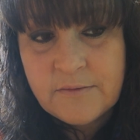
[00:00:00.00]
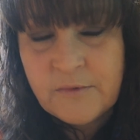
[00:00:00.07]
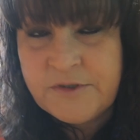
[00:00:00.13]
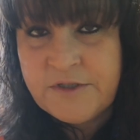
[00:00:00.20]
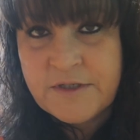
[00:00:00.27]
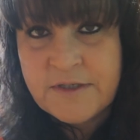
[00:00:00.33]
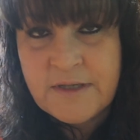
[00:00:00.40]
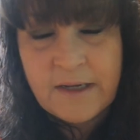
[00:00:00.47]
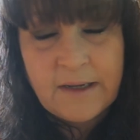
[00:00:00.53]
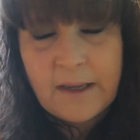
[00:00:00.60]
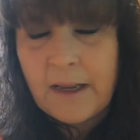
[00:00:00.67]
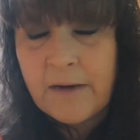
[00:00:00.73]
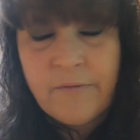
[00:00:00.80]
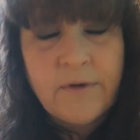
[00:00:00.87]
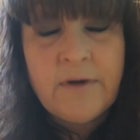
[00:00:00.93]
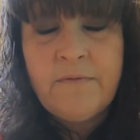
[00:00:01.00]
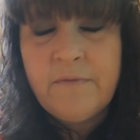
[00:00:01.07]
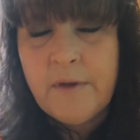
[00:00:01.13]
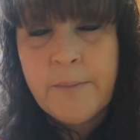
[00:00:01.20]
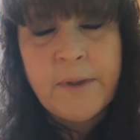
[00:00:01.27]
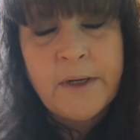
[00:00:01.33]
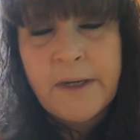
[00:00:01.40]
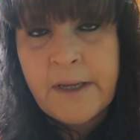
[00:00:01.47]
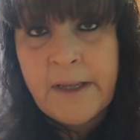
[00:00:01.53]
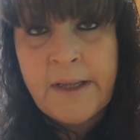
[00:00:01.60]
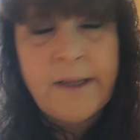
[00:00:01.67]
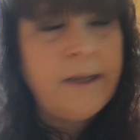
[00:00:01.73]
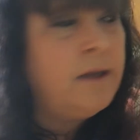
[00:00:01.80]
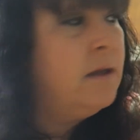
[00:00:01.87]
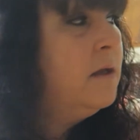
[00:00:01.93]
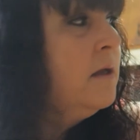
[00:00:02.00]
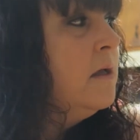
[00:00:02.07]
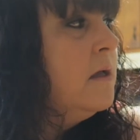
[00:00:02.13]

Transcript: which is like every flipping day,